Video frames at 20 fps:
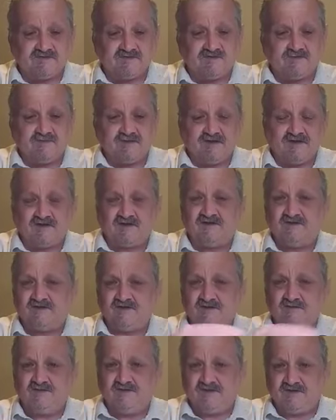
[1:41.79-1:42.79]
depending on
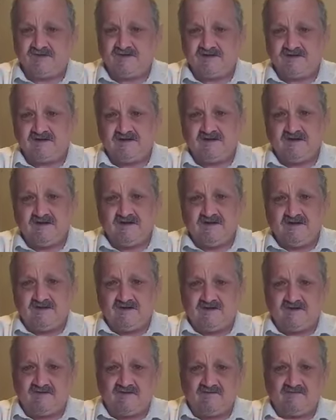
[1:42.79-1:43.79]
the humidity
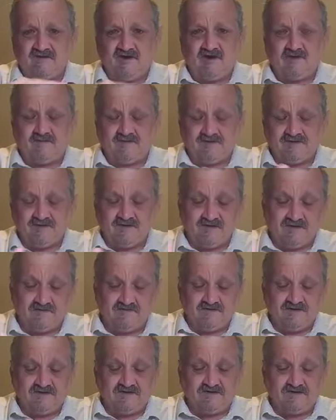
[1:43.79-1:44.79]
and the environment you
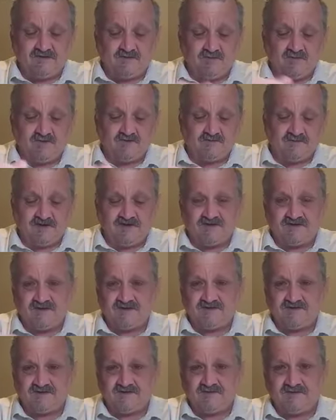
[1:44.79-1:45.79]
live in, you want to pay
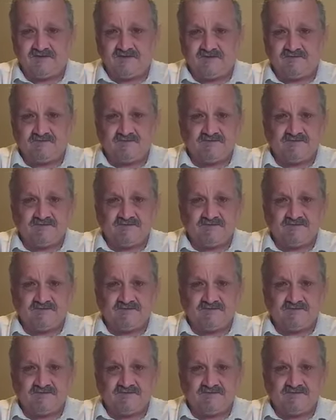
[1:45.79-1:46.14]
attention to it.